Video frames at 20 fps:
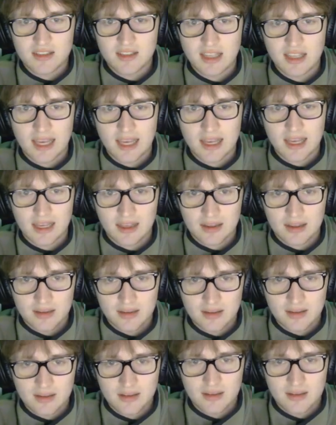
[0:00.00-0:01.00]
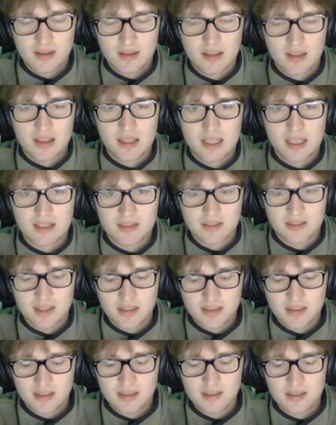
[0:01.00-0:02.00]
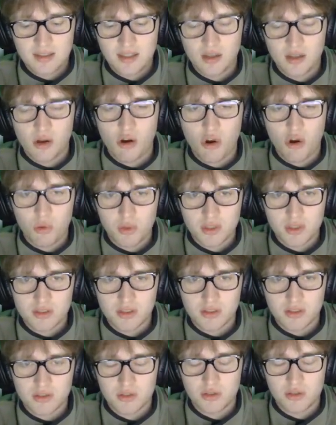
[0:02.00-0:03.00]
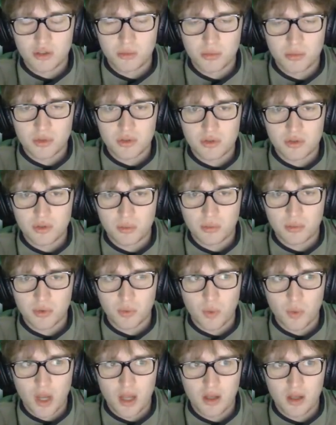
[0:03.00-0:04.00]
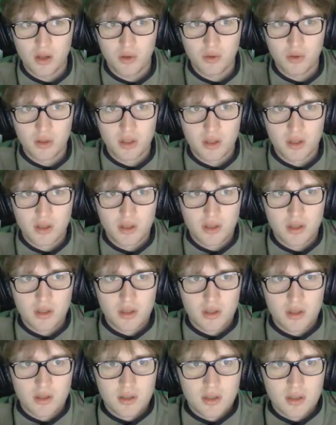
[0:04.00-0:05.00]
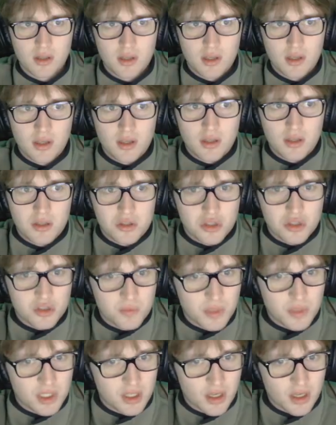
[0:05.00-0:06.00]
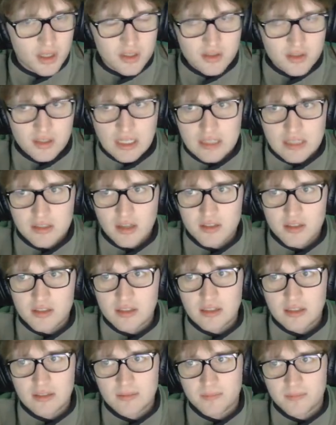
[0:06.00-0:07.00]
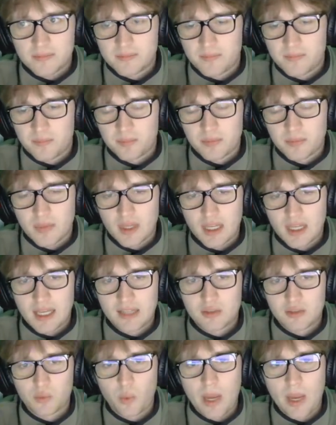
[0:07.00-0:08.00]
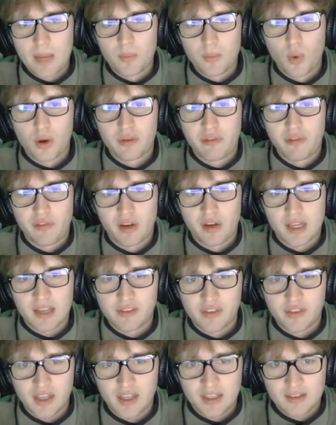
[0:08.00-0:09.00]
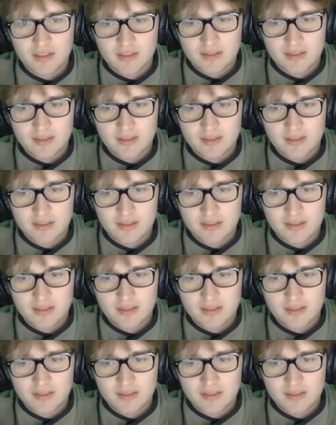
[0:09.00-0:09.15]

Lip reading: king. Consistency always does super, super well, just because it's way more forgiving.